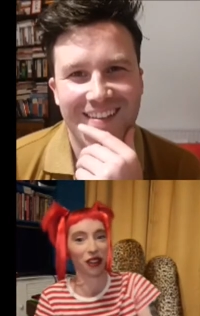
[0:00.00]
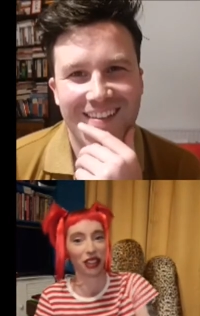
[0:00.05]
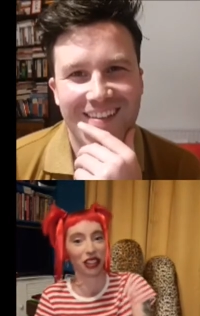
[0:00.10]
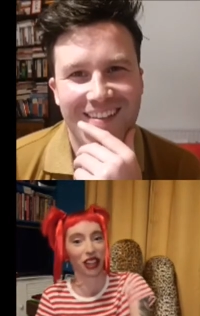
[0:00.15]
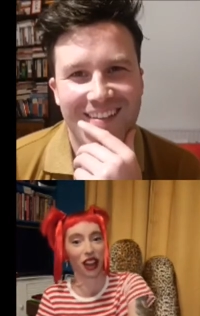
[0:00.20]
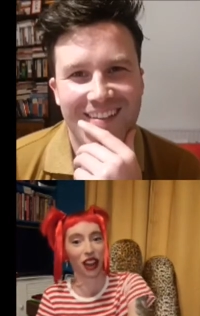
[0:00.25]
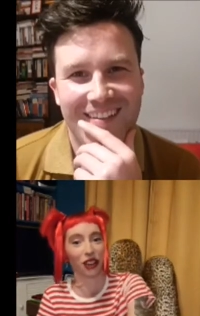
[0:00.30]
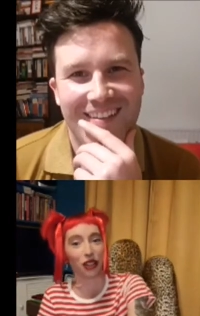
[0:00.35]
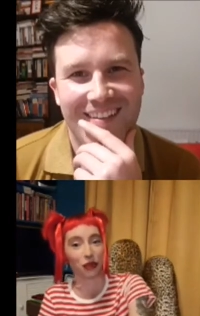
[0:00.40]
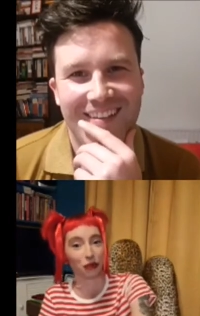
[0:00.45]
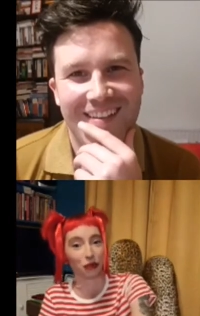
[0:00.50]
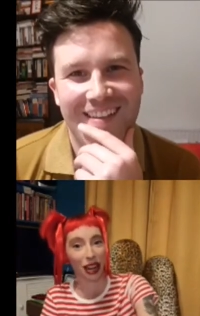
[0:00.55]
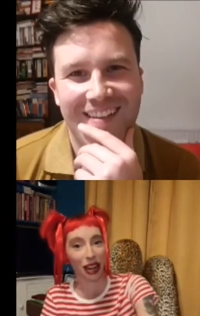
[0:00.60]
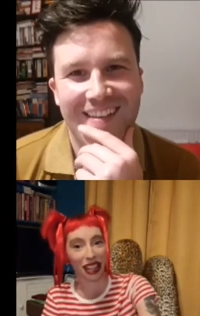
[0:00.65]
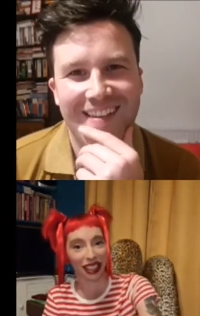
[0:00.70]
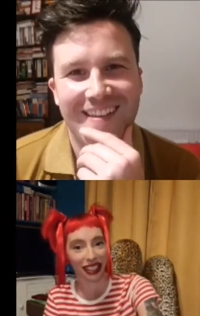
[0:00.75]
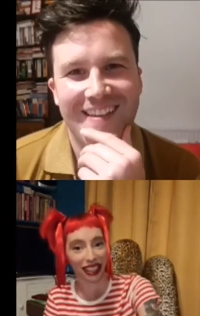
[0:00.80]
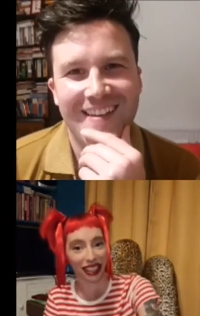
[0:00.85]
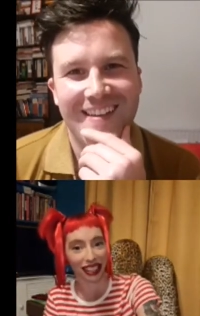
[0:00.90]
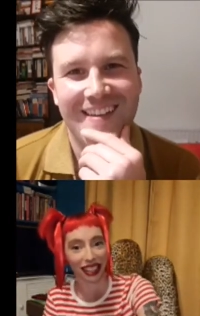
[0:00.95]
Speaker 1: to print. This is,
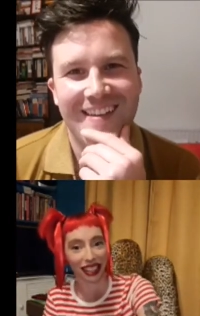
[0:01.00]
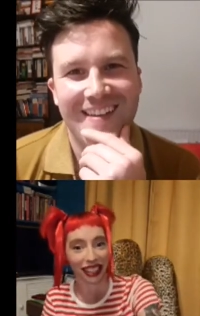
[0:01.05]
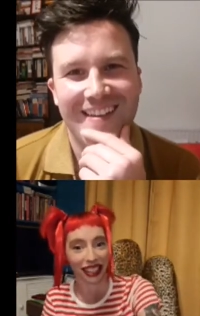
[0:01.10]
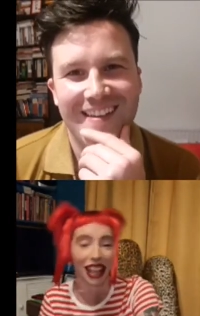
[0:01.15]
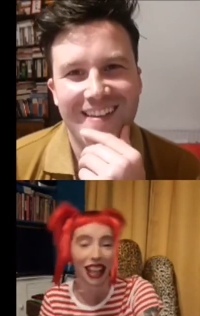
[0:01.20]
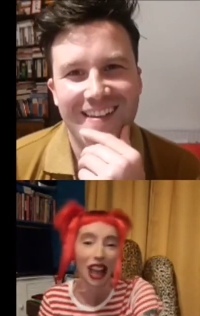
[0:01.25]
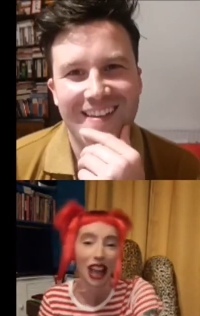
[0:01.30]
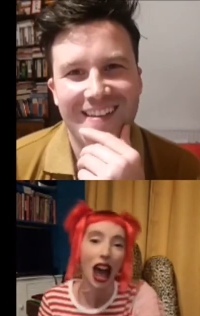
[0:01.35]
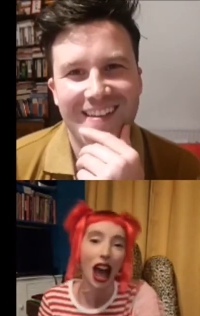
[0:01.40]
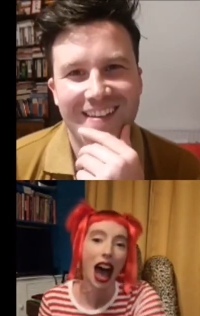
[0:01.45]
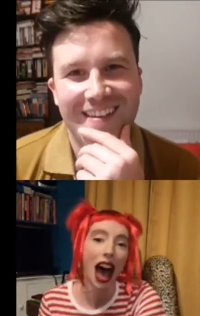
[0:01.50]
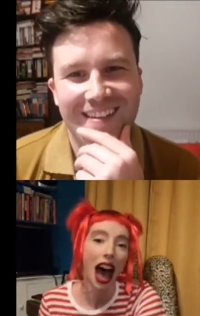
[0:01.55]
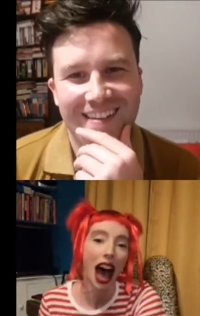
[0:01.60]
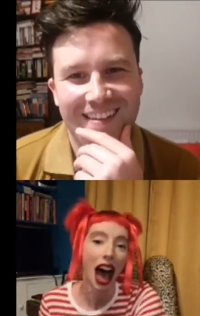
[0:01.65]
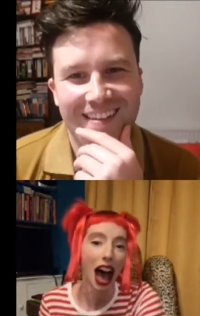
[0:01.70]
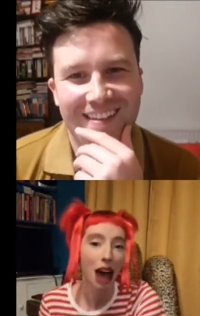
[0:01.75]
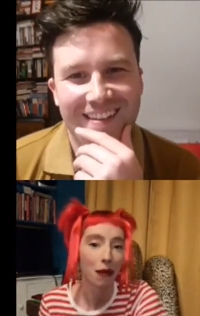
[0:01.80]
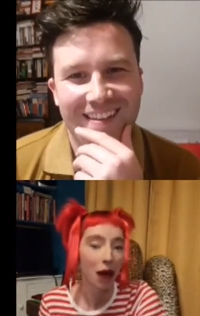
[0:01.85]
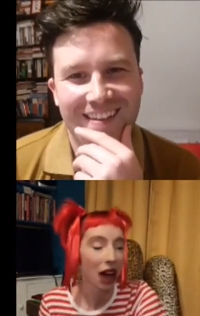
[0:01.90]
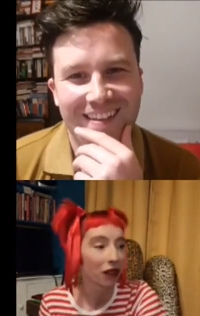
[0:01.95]
I've
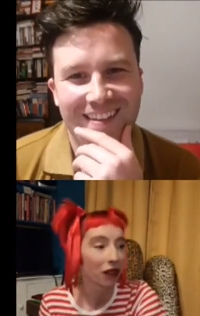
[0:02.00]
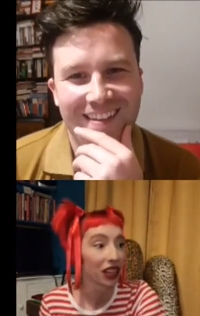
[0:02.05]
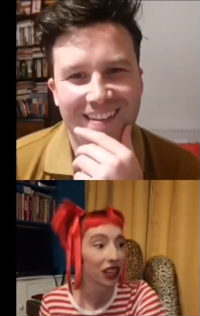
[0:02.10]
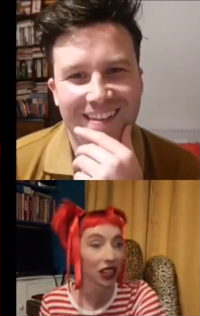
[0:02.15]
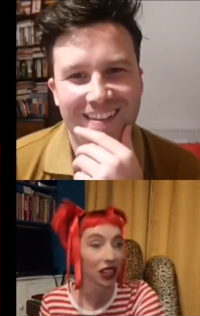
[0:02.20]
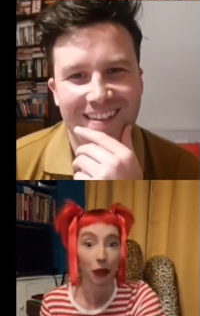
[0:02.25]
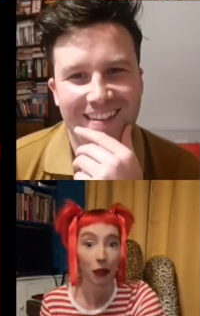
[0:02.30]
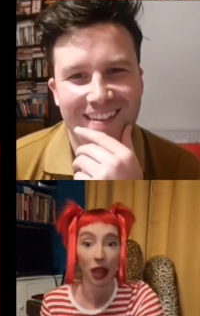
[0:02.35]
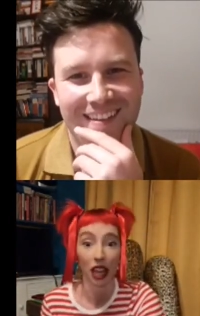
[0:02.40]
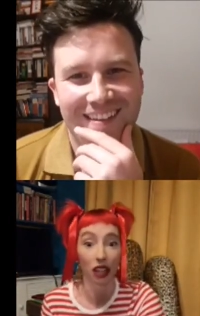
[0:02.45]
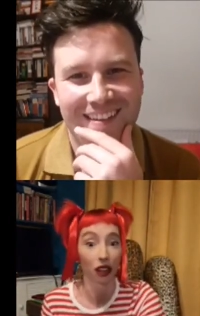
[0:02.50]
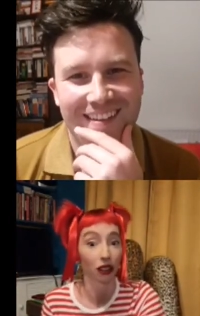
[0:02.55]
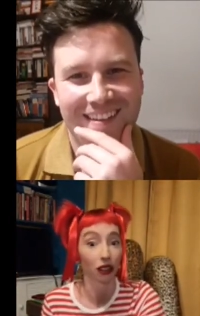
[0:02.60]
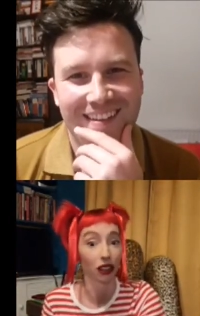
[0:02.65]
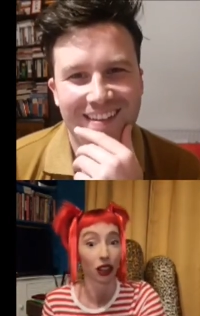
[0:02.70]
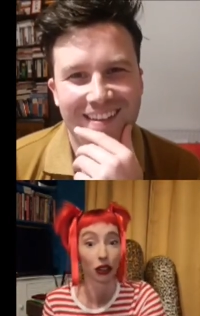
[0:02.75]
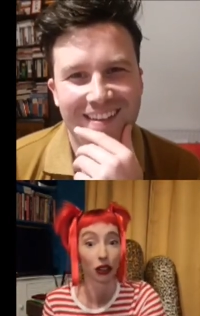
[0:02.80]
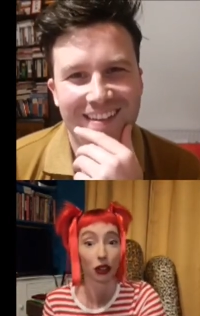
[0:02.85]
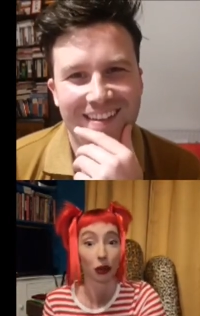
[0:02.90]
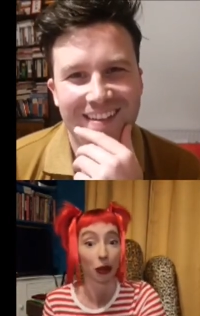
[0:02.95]
disappeared off social
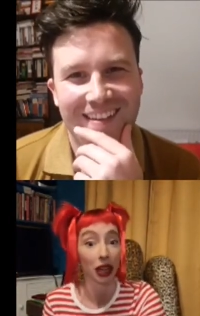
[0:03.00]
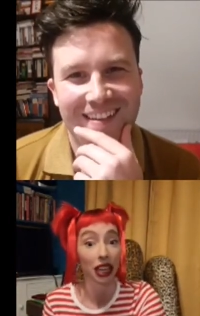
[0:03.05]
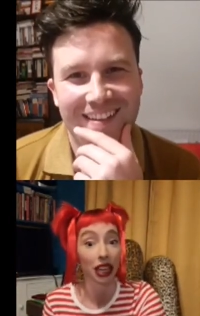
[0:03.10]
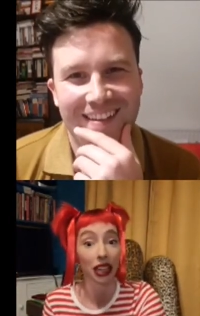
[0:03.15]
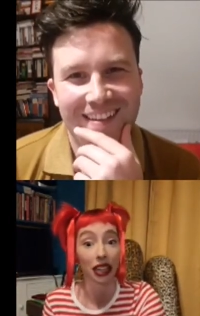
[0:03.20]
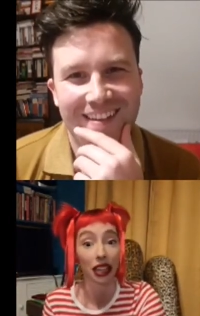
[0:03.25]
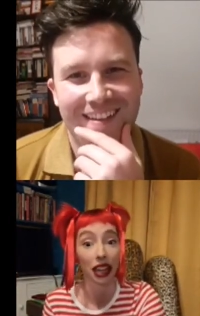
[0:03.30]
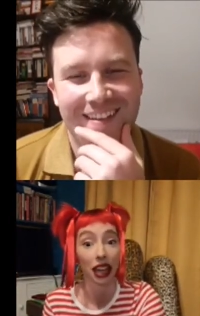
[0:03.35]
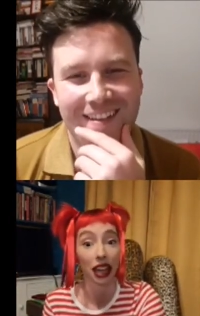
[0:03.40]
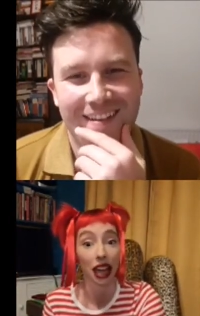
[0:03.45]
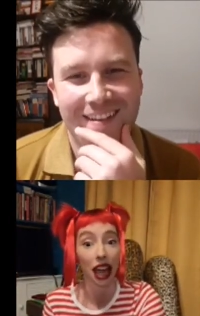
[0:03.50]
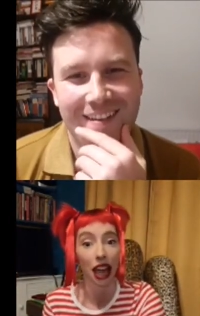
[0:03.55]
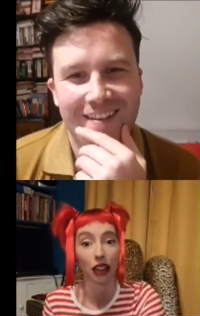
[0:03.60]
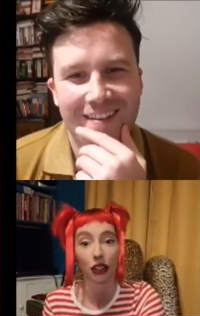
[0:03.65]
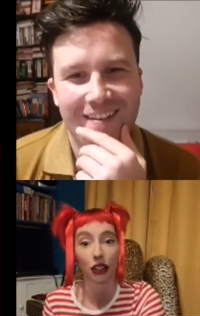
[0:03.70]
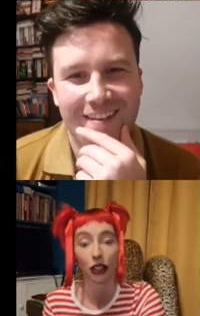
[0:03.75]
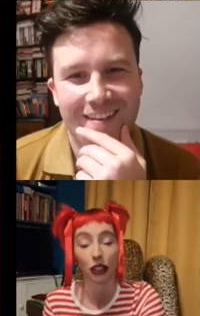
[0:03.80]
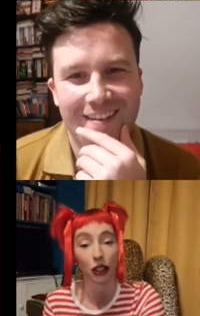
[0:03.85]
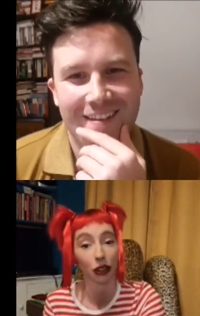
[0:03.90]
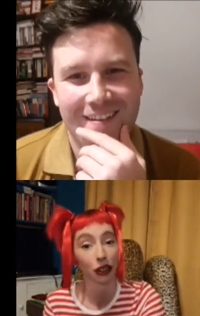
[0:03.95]
media, and Stu
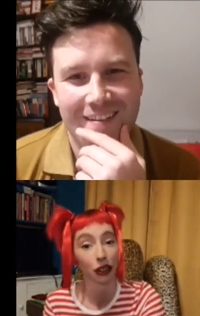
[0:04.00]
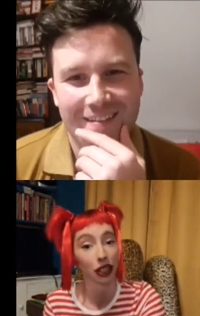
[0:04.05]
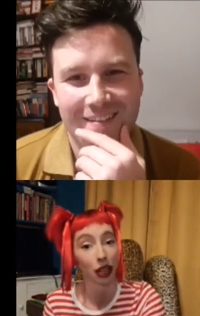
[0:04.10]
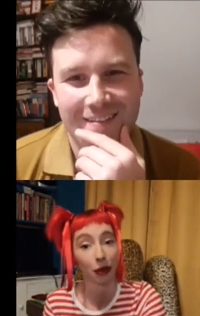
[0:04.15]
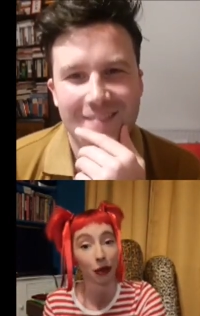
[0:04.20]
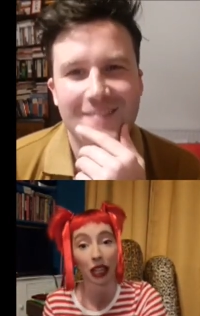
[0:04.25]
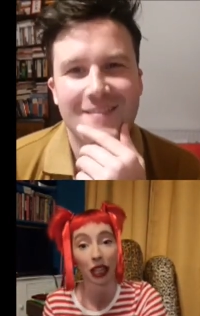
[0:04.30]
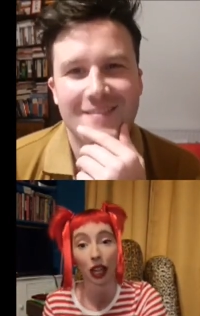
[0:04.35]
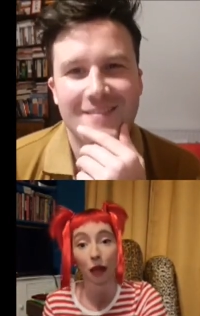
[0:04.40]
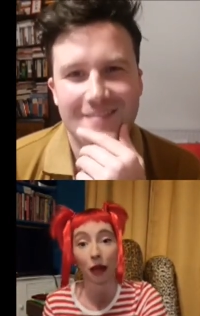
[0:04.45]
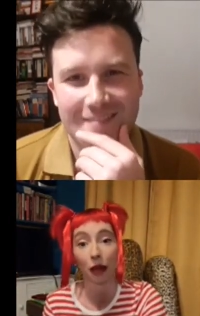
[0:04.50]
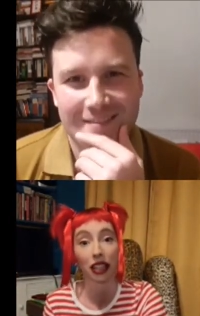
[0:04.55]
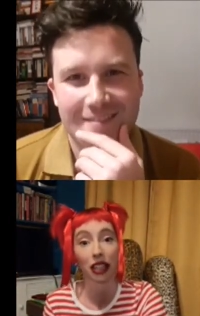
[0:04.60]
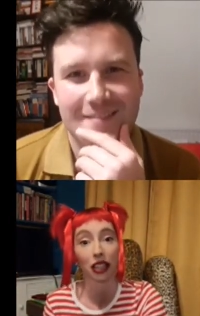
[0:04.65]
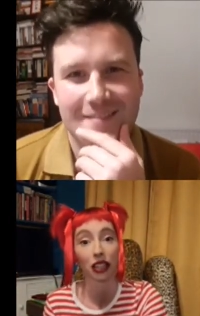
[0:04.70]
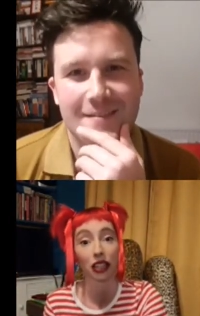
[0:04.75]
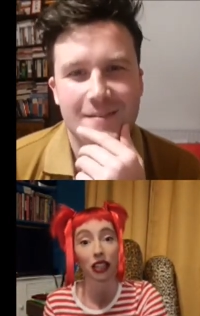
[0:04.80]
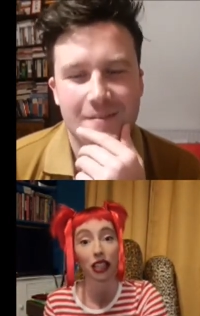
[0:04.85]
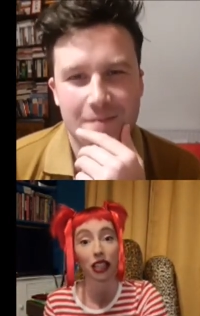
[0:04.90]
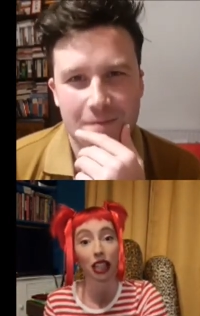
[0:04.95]
sent me little messages
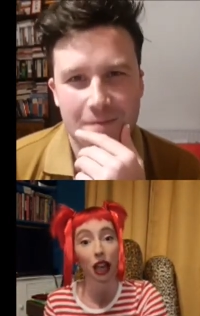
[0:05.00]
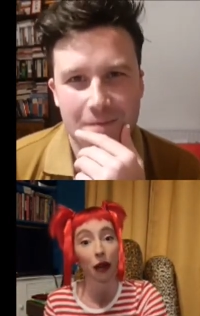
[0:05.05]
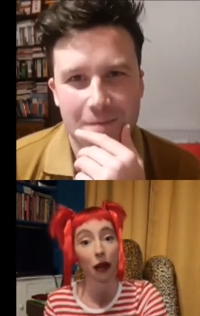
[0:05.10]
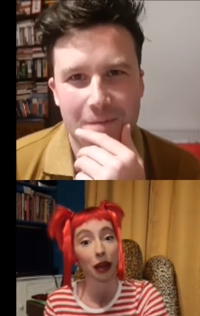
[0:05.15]
going,